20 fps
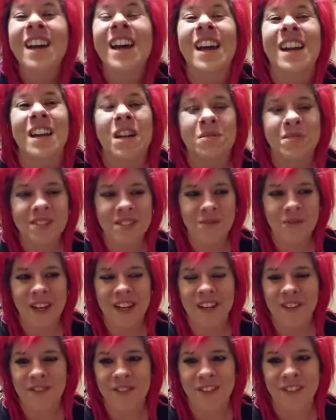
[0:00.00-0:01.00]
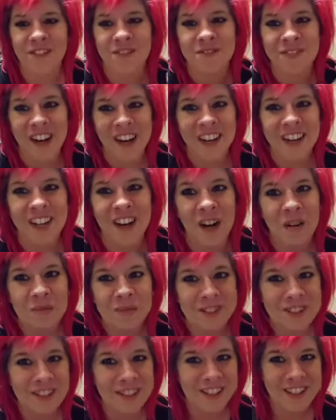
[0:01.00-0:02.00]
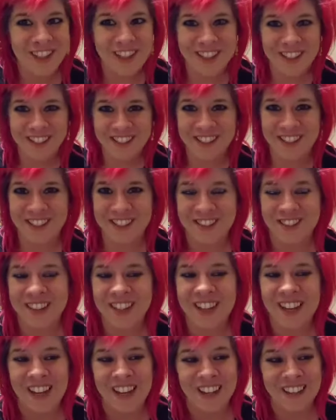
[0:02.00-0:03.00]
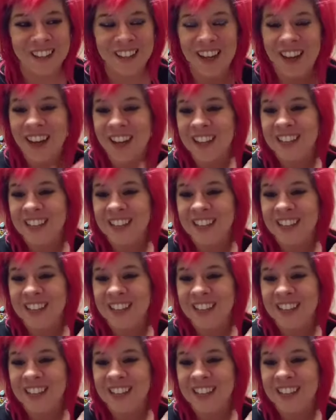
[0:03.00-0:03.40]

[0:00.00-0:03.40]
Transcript: and I was waiting for the right opportunity to do it, and